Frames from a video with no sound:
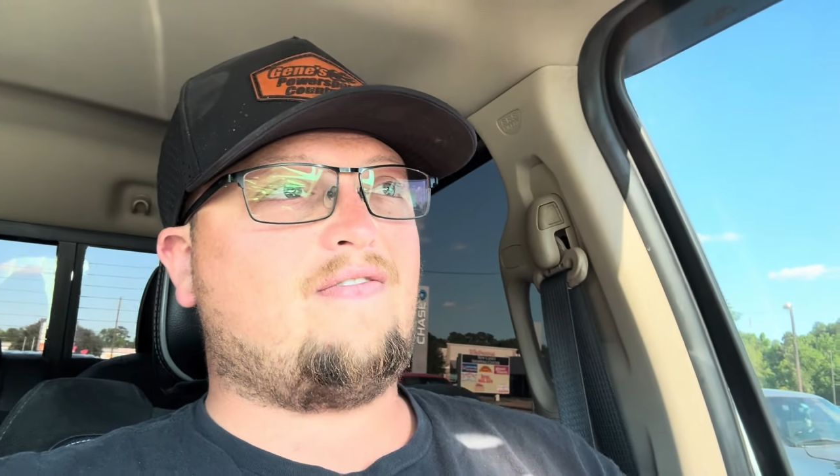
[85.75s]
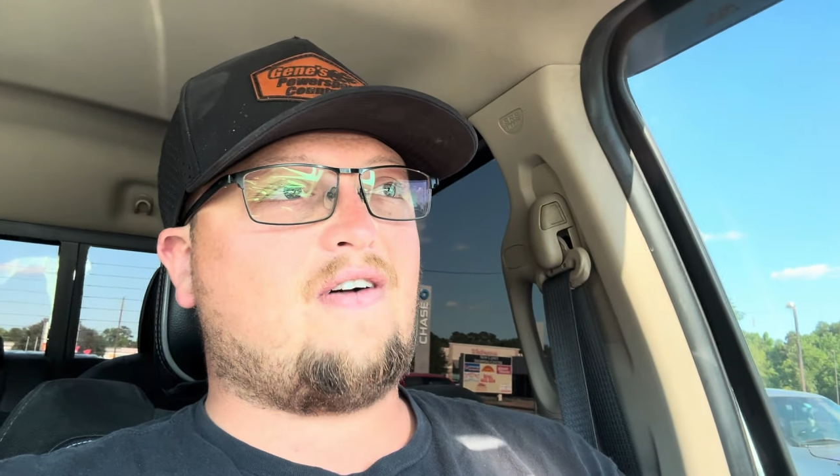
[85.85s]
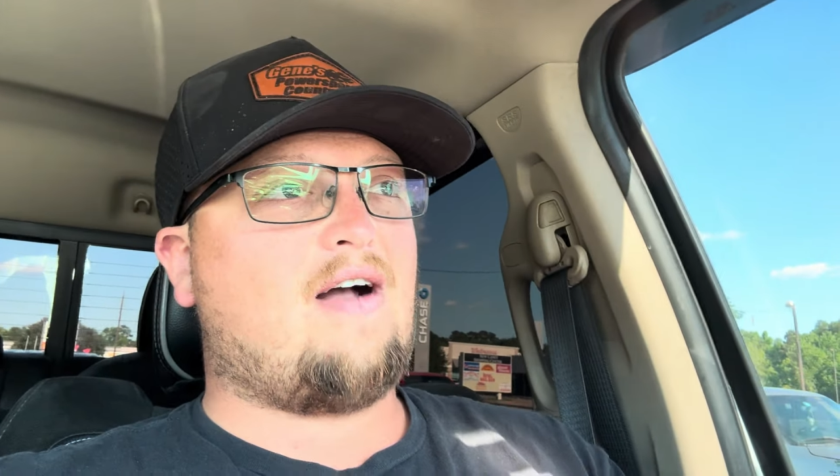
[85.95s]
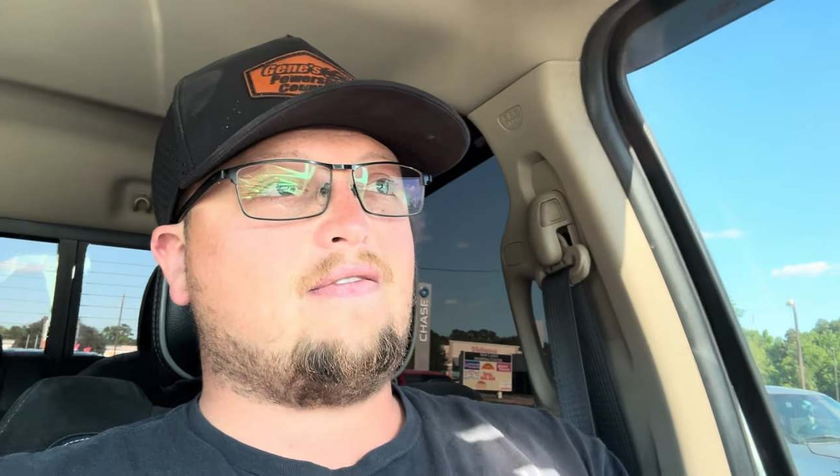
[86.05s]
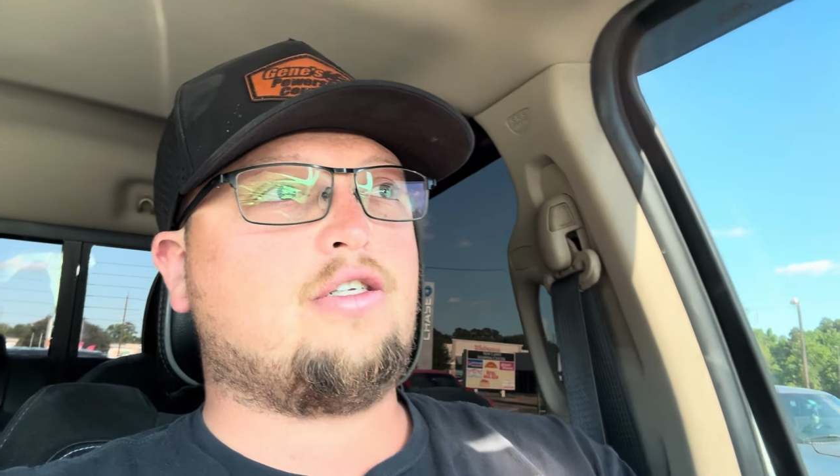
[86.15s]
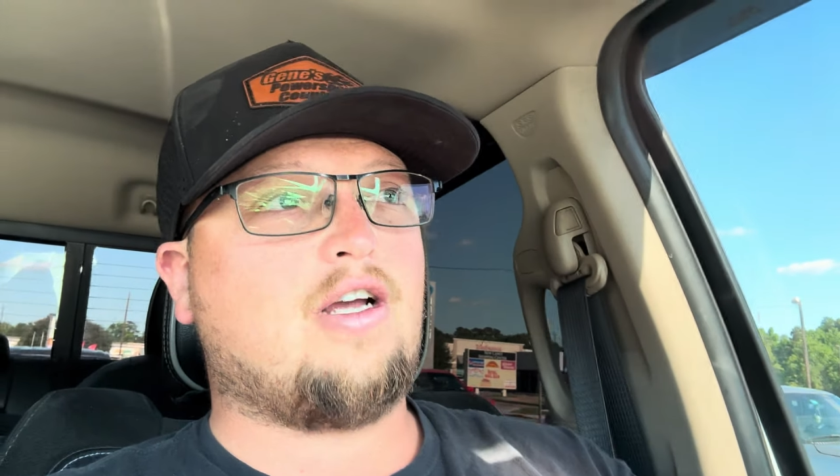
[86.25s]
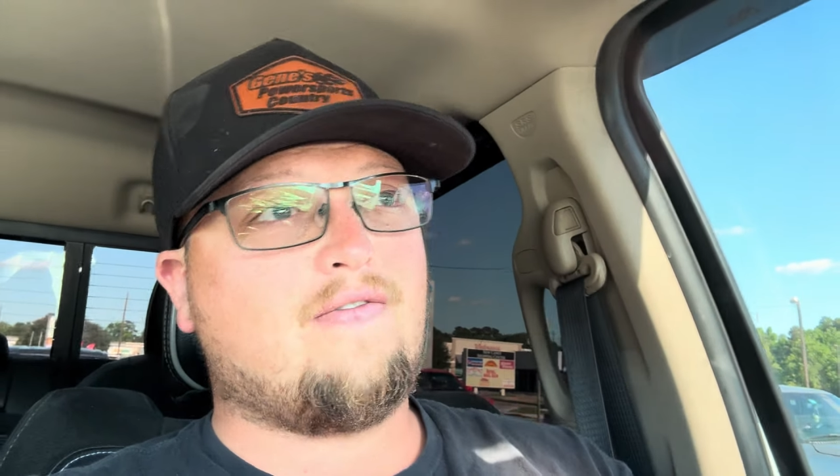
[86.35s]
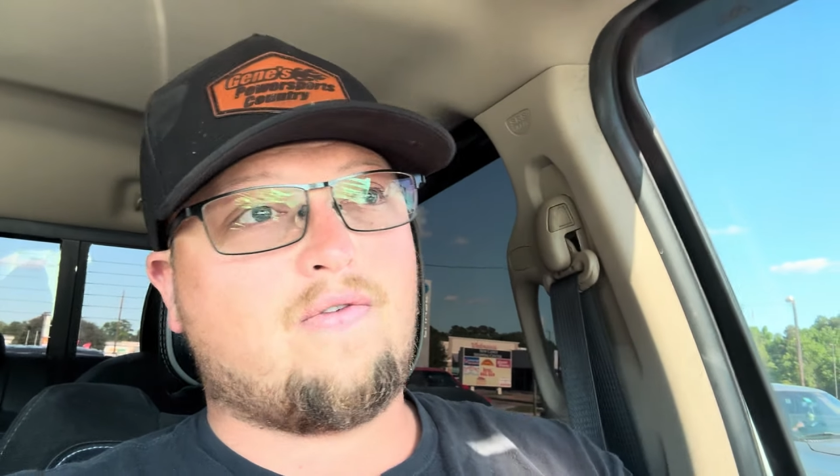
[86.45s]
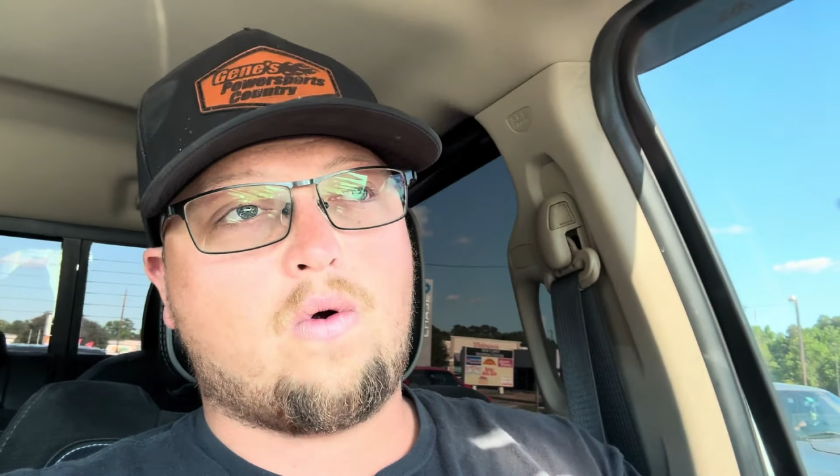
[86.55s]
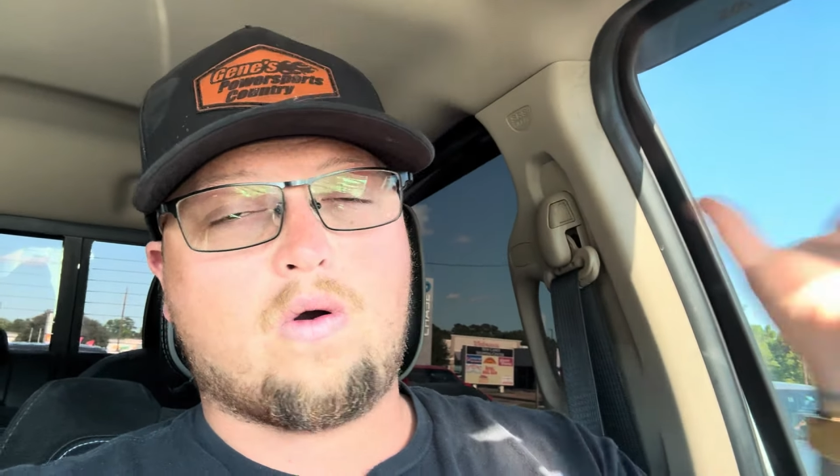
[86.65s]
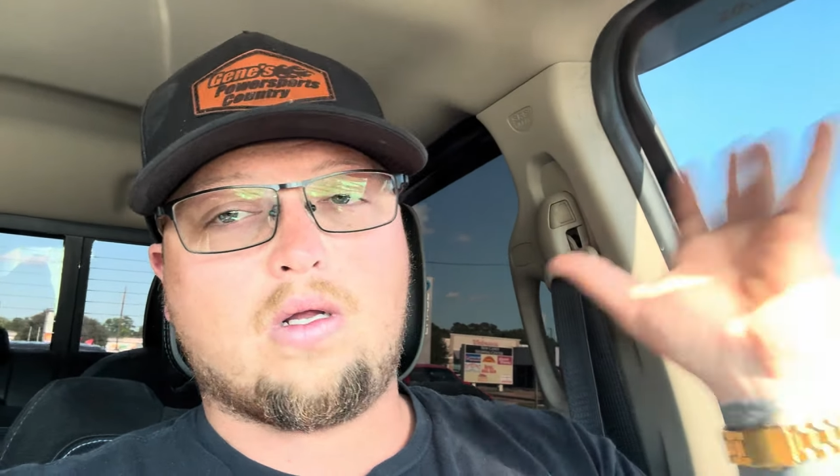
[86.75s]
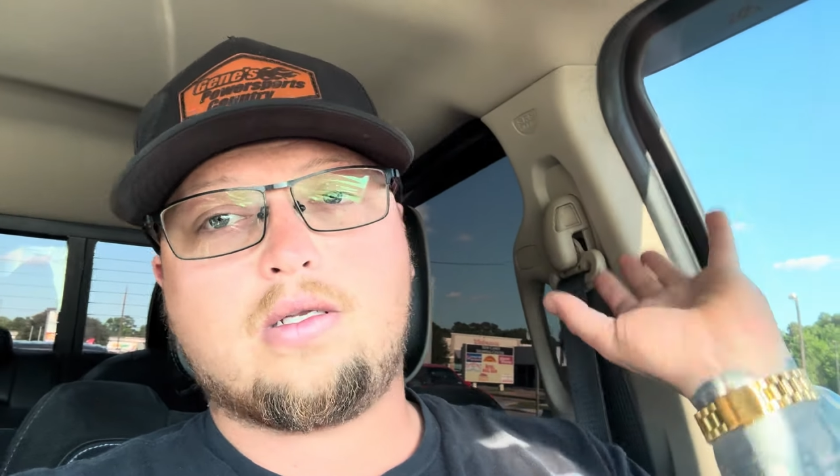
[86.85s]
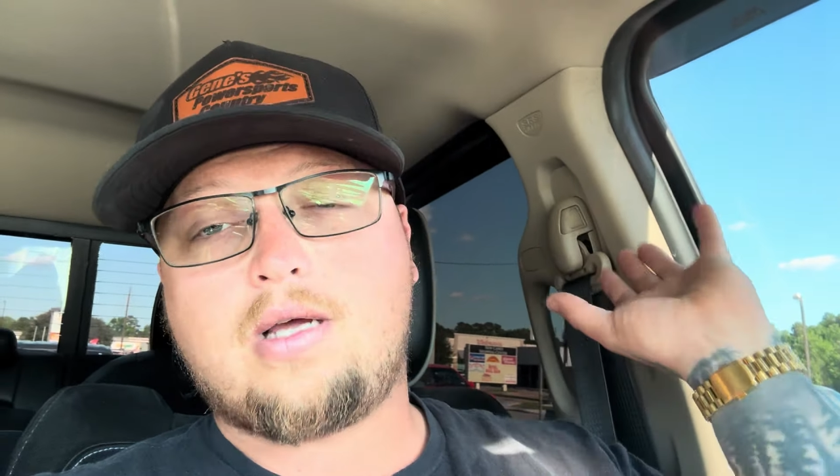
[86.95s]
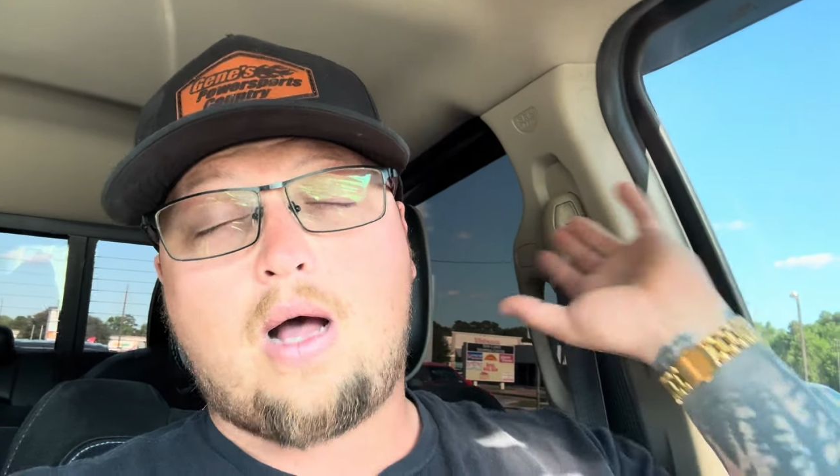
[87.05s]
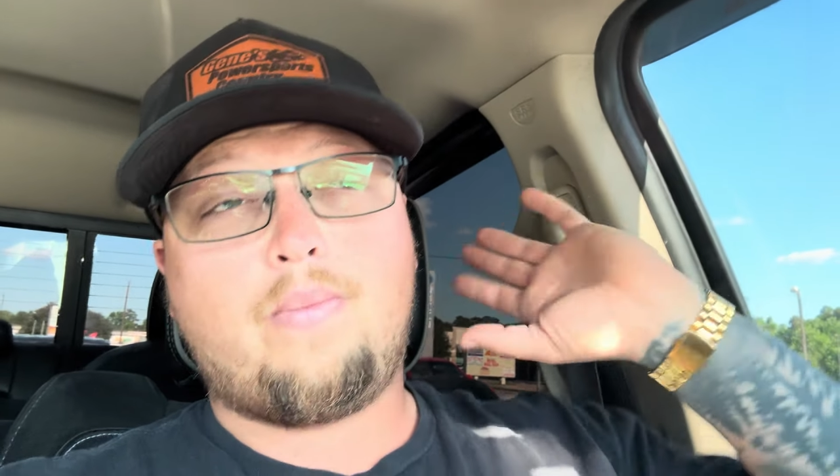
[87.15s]
5 to Gen 4 on the
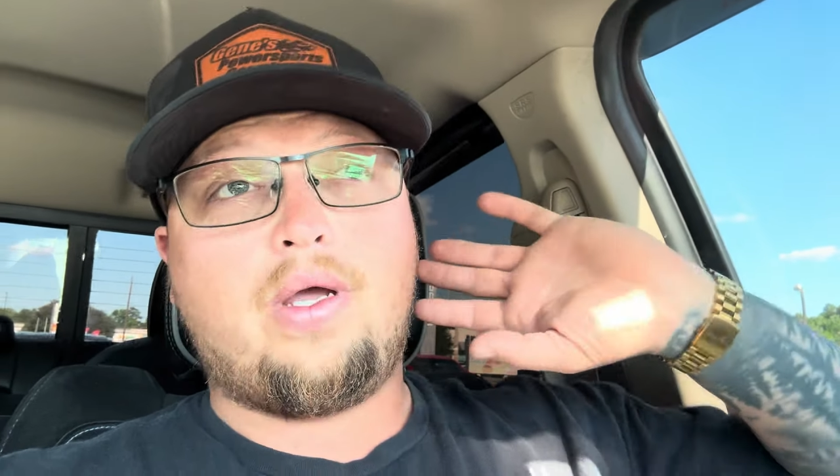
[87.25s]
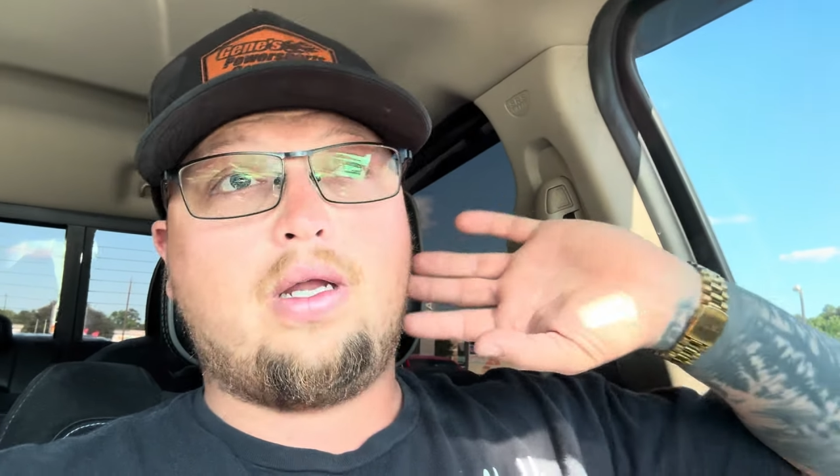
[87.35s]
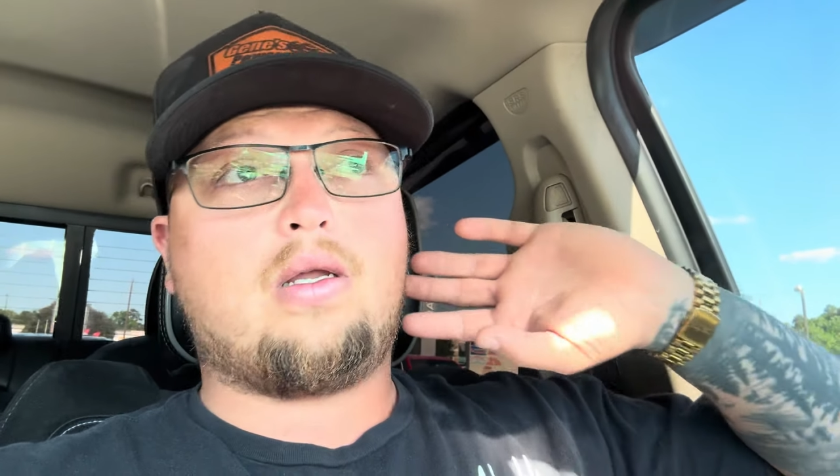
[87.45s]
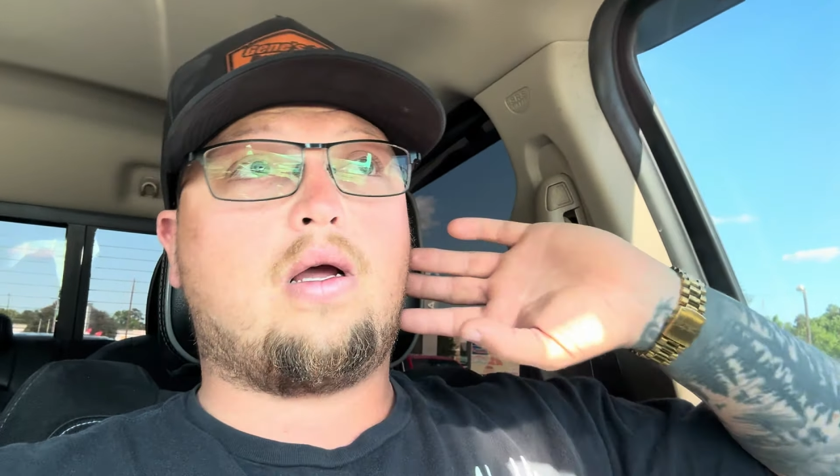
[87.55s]
top end.